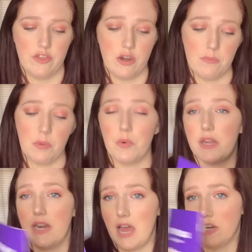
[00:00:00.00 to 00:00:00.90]
the
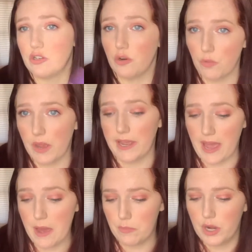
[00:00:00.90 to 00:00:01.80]
#1 natural wet
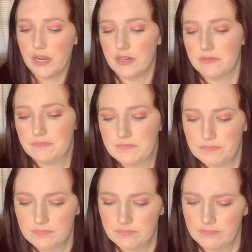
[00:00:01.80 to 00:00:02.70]
cat brand. A
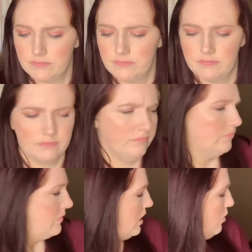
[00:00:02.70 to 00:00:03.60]

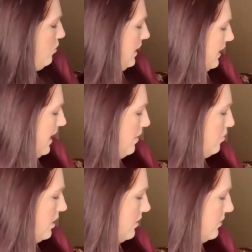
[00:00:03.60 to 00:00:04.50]
wet cat
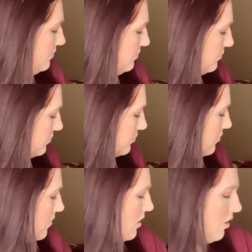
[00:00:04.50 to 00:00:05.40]
brand.
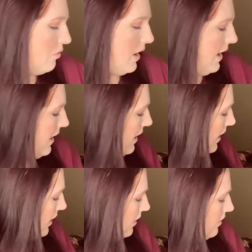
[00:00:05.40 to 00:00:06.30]

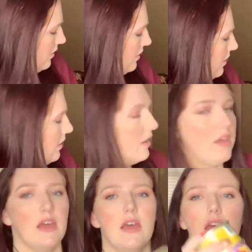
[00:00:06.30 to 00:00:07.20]
Okay.
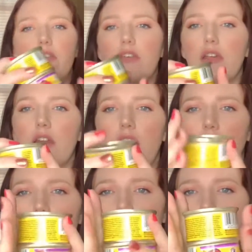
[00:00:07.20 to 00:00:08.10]
And then I
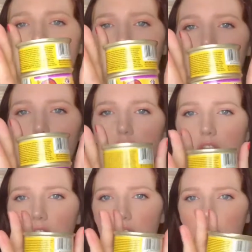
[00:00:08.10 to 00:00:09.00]
have
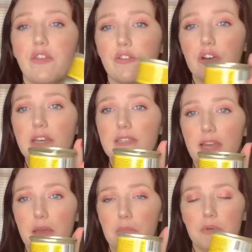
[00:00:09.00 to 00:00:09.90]
3
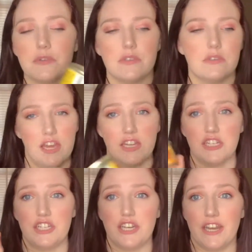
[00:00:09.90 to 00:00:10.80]
samples.
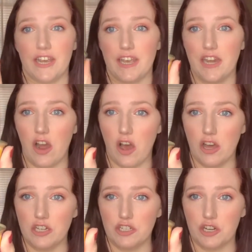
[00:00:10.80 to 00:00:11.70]
Chicken
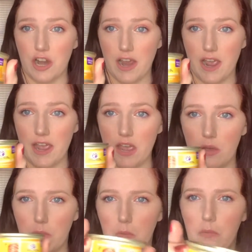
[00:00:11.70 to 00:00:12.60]
entree.
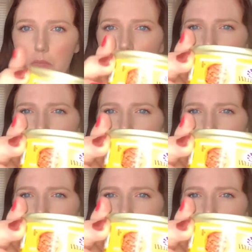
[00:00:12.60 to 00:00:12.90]
Ooh.